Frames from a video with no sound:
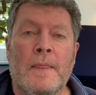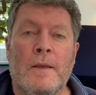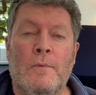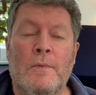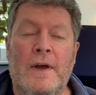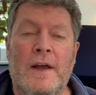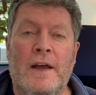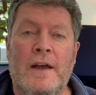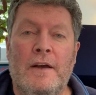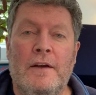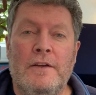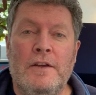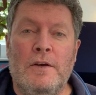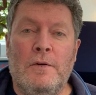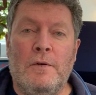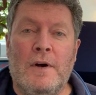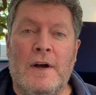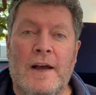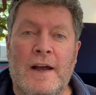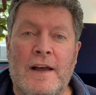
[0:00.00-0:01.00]
where
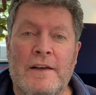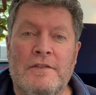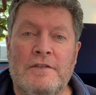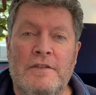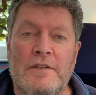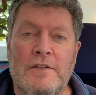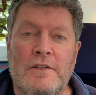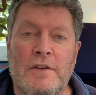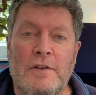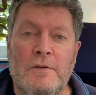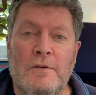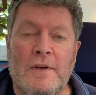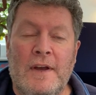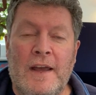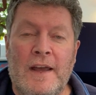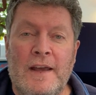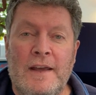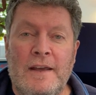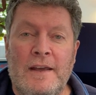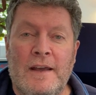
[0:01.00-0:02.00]
you are asked to do
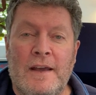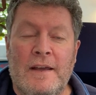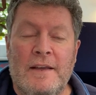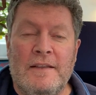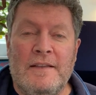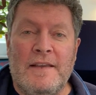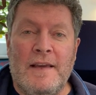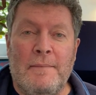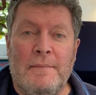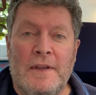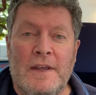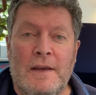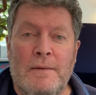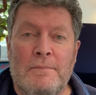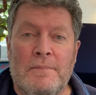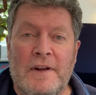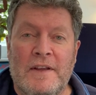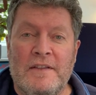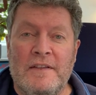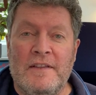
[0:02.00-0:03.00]
a 10 minute
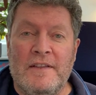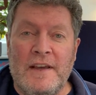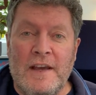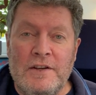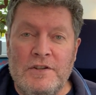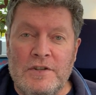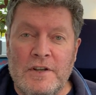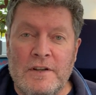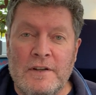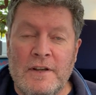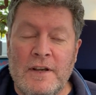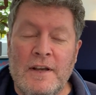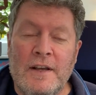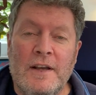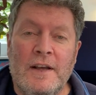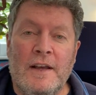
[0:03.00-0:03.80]
presentation,